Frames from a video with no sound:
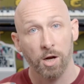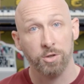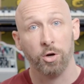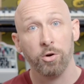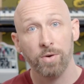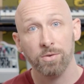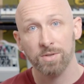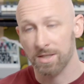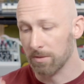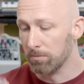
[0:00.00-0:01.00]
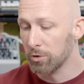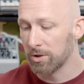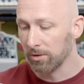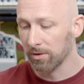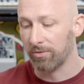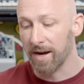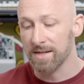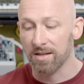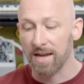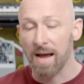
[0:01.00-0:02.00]
A turnaround is a musical
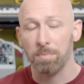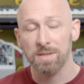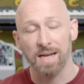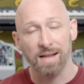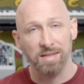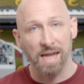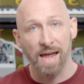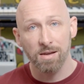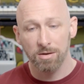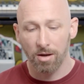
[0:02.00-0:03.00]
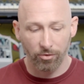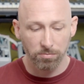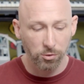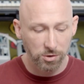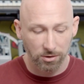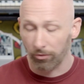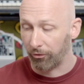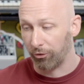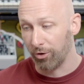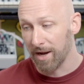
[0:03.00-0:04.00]
device that happens at the end of a musical
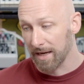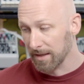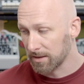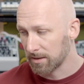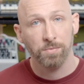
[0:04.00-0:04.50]
phrase